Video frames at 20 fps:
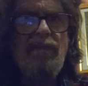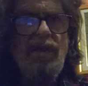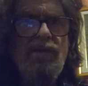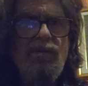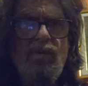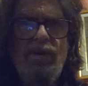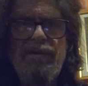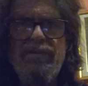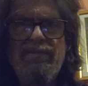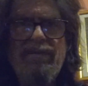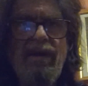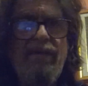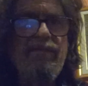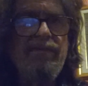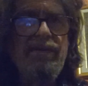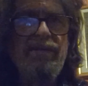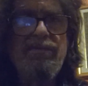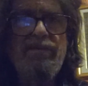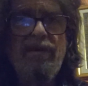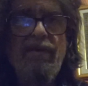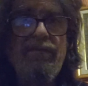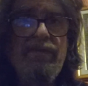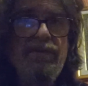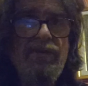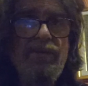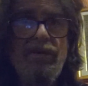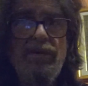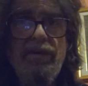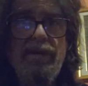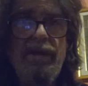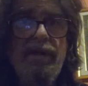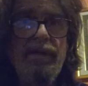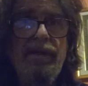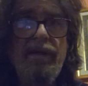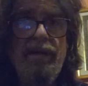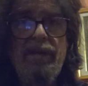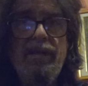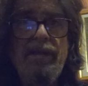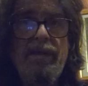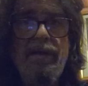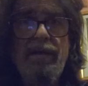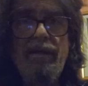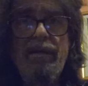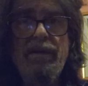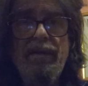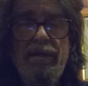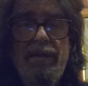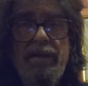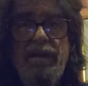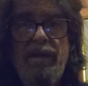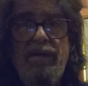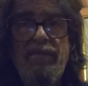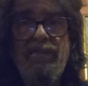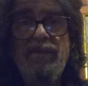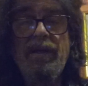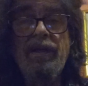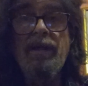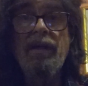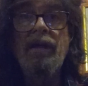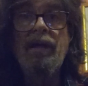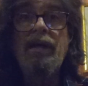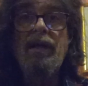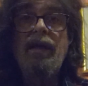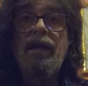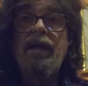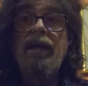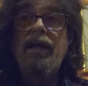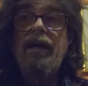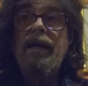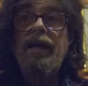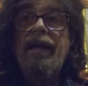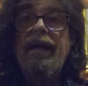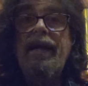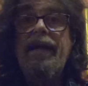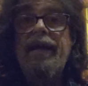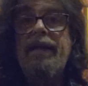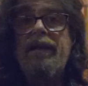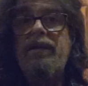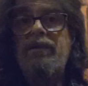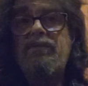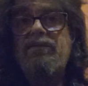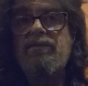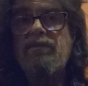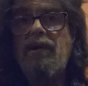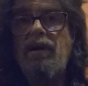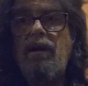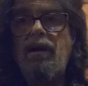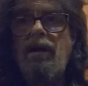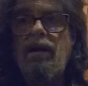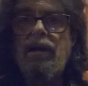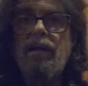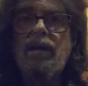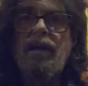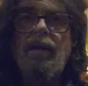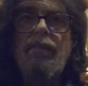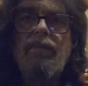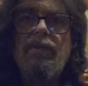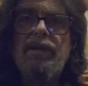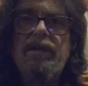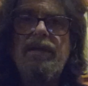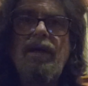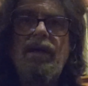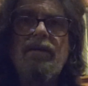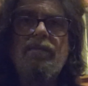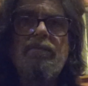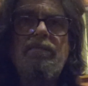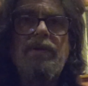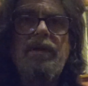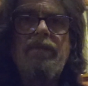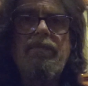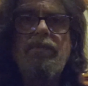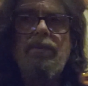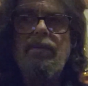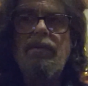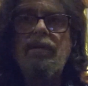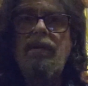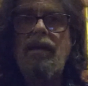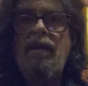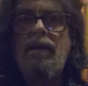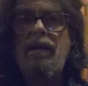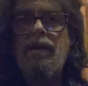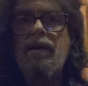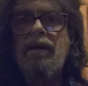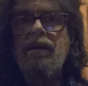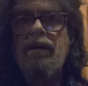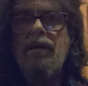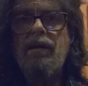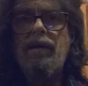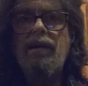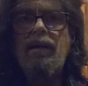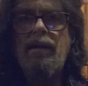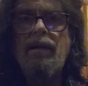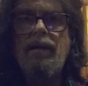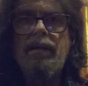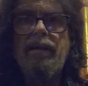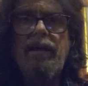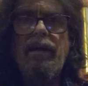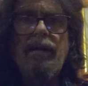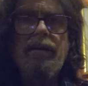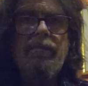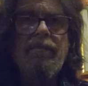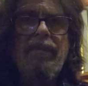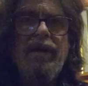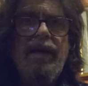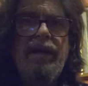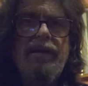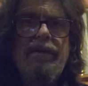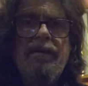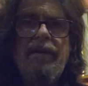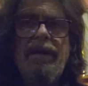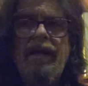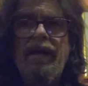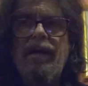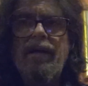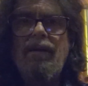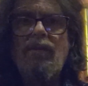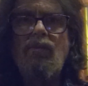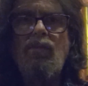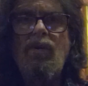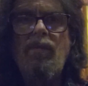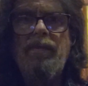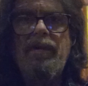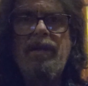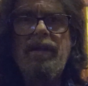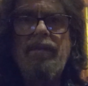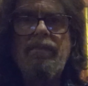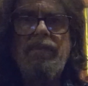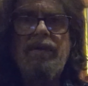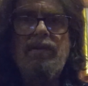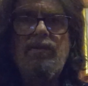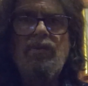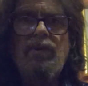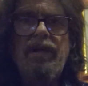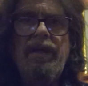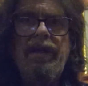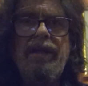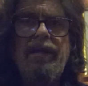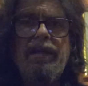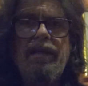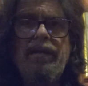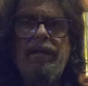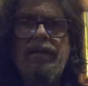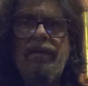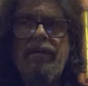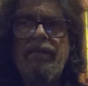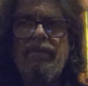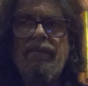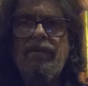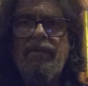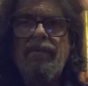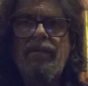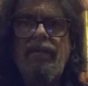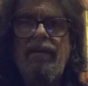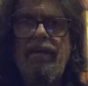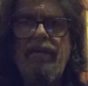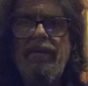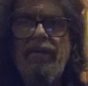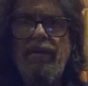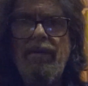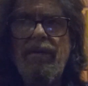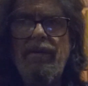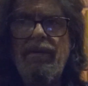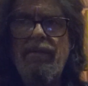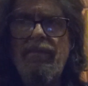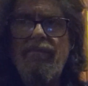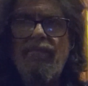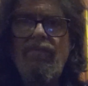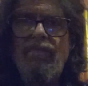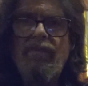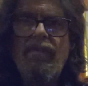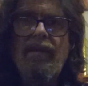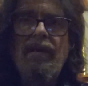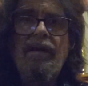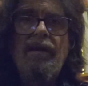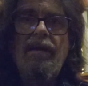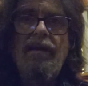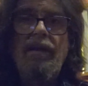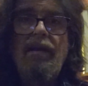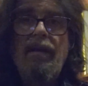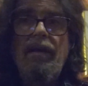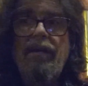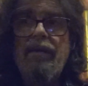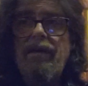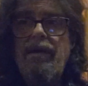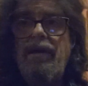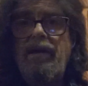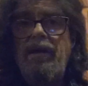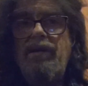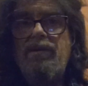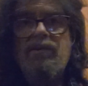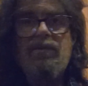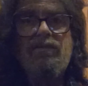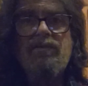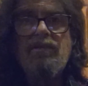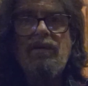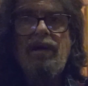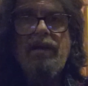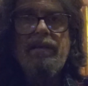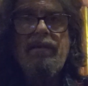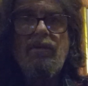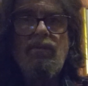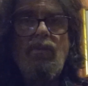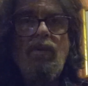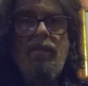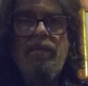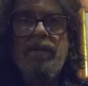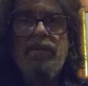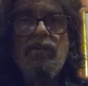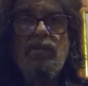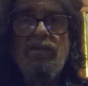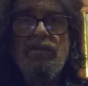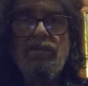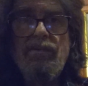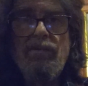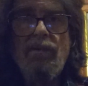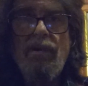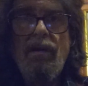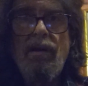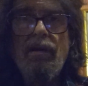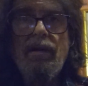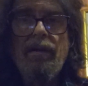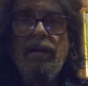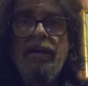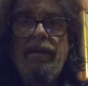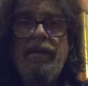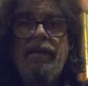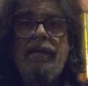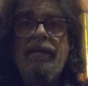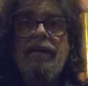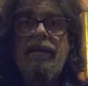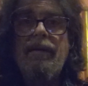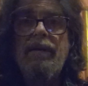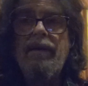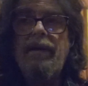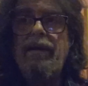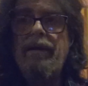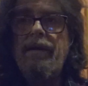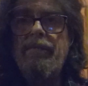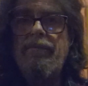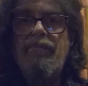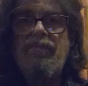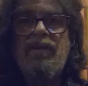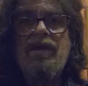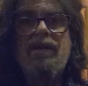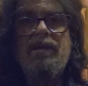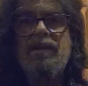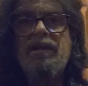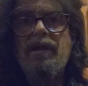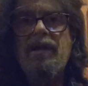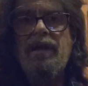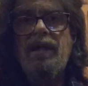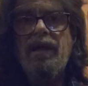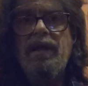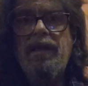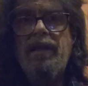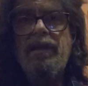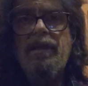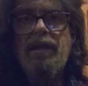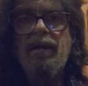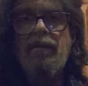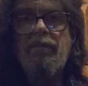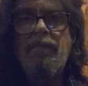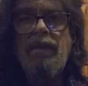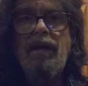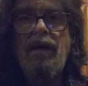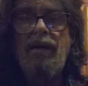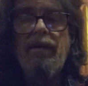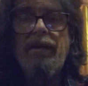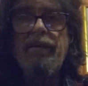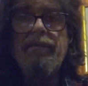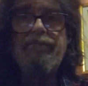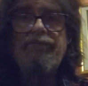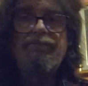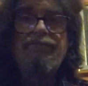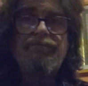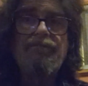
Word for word: between 7 and 7.30 in the evening, and he saw a couple of young people uh, young men and a woman in between, and and he just thought the woman was drunk and didn't think anything about it.